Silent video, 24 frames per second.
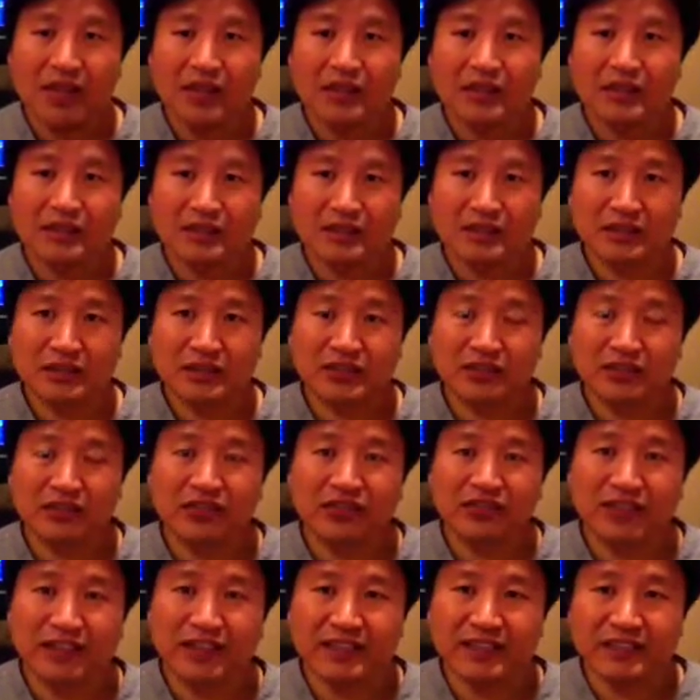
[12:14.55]
such as a
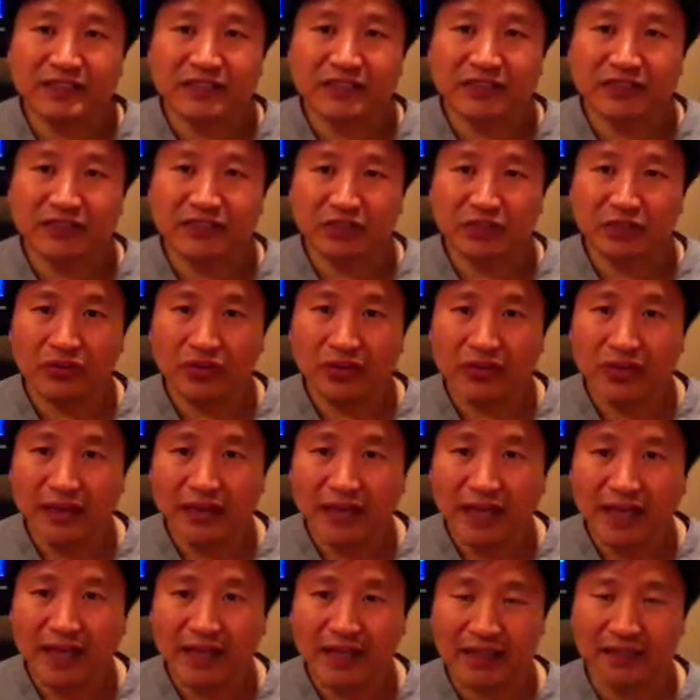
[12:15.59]
facelift or a
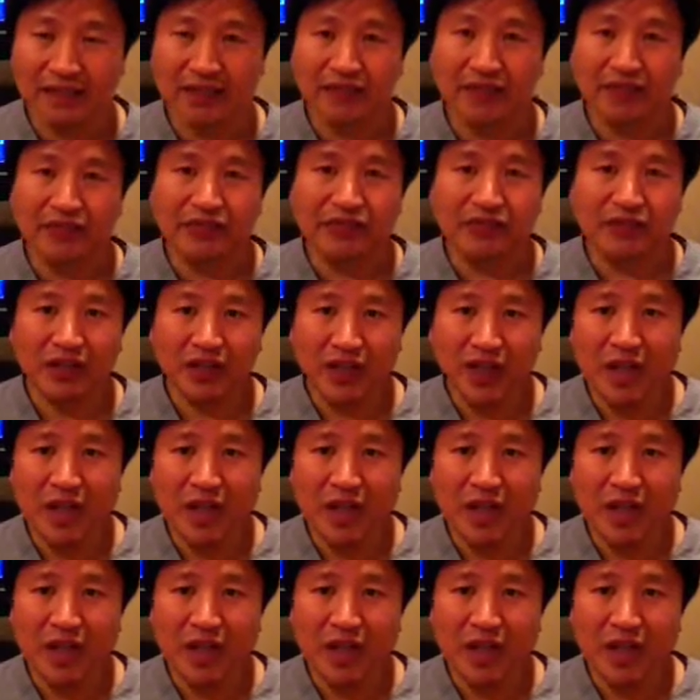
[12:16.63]
neck lift.